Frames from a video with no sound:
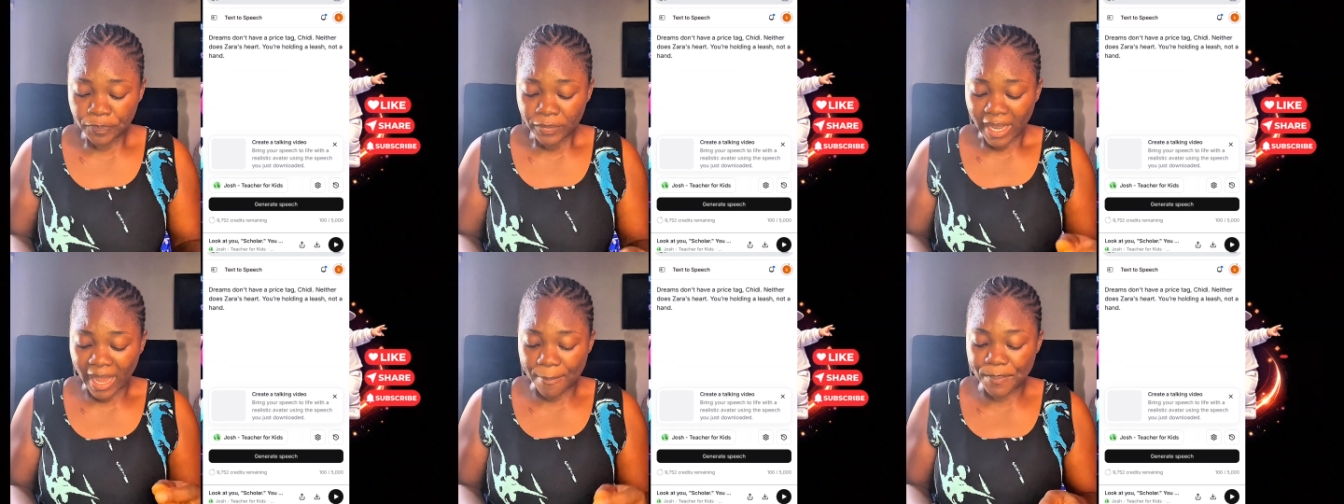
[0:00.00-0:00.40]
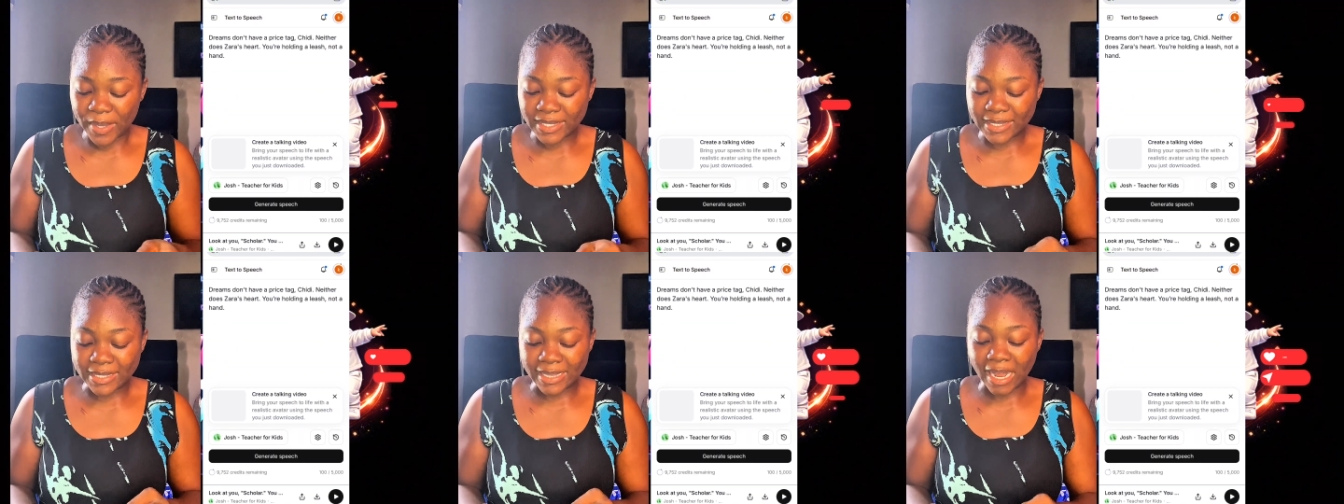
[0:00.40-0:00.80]
I
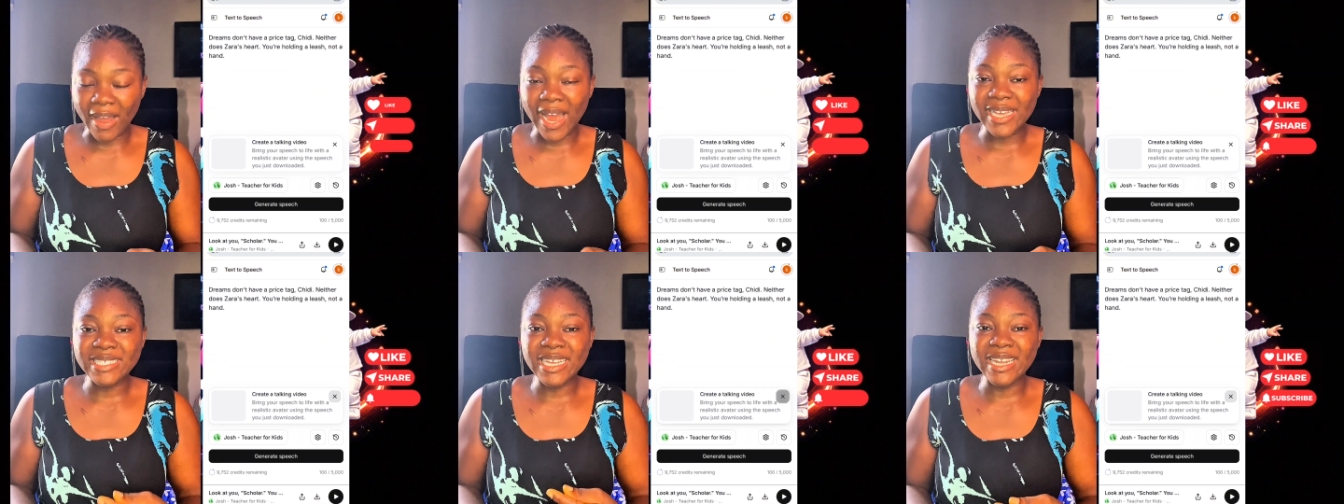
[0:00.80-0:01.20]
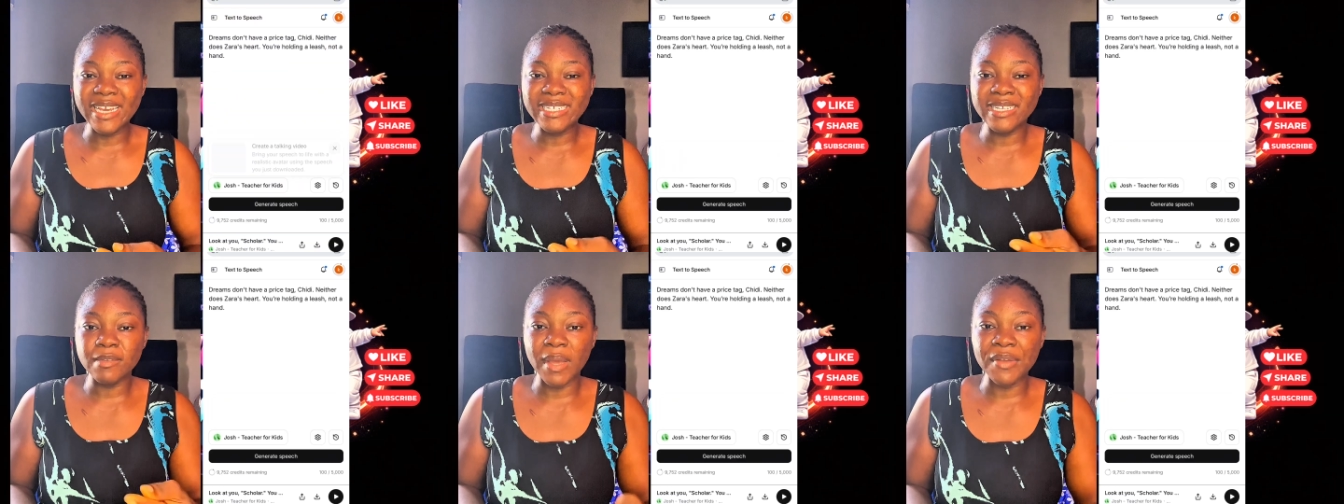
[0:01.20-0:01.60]
paste it. Now I
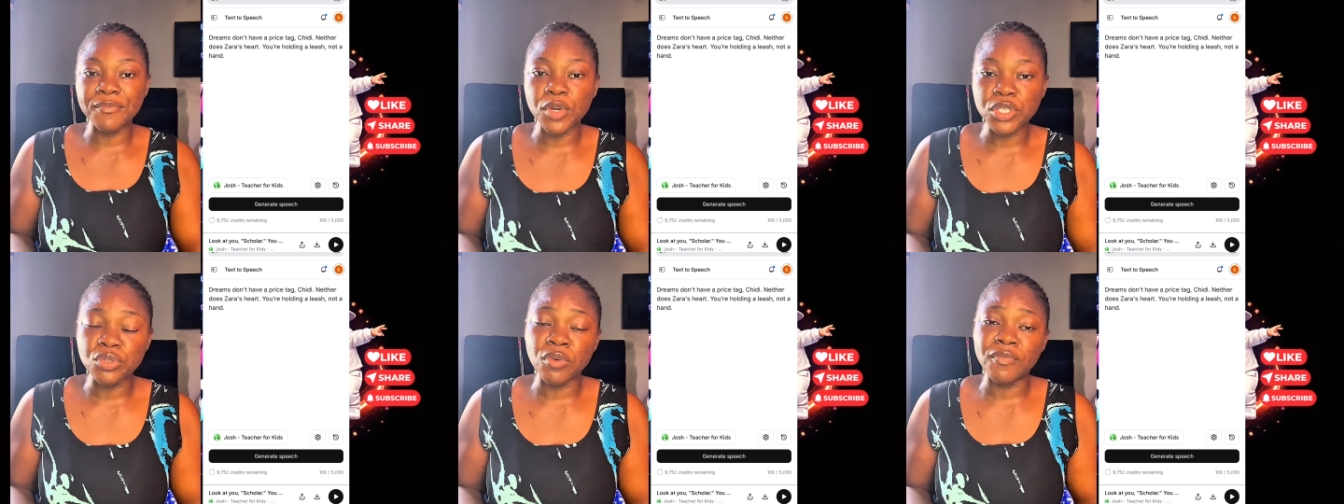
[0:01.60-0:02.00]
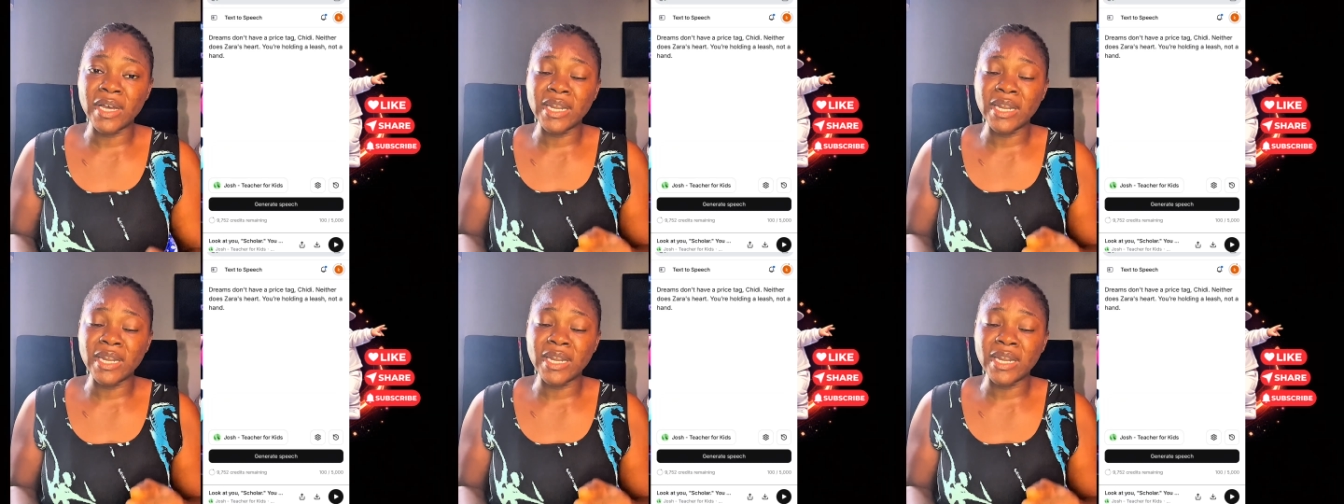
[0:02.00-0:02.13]
selected my voiceover.